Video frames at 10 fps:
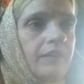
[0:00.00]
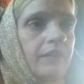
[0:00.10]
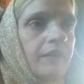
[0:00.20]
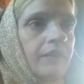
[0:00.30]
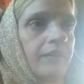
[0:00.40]

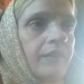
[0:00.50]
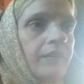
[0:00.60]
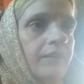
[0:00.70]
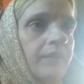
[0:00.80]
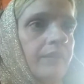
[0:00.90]
and
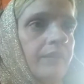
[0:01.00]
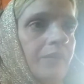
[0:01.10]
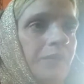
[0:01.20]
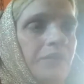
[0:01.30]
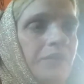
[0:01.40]

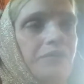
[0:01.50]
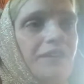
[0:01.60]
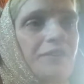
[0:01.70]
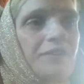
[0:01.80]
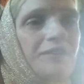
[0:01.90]
go into their
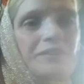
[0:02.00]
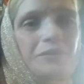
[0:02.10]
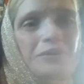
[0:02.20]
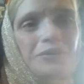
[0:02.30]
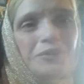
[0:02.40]
channels and see
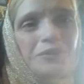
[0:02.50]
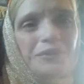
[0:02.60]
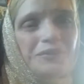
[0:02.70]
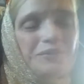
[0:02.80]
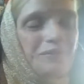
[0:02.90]
what they're
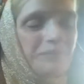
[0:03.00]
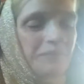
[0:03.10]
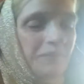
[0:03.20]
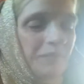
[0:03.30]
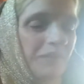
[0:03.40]
doing,
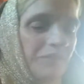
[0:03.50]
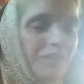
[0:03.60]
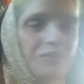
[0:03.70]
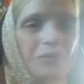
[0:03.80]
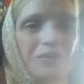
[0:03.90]
because
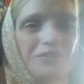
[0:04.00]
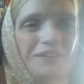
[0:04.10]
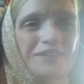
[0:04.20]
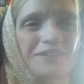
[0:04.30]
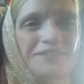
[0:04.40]
that's always
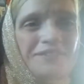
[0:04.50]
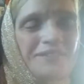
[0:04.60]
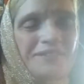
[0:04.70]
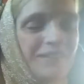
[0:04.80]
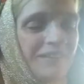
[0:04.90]
fun,
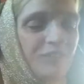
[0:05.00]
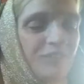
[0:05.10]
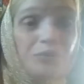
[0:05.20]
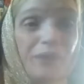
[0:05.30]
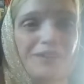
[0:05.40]
is
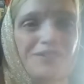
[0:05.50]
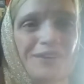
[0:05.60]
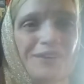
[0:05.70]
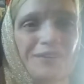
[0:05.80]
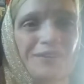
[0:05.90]
to raid a
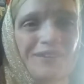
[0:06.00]
channel.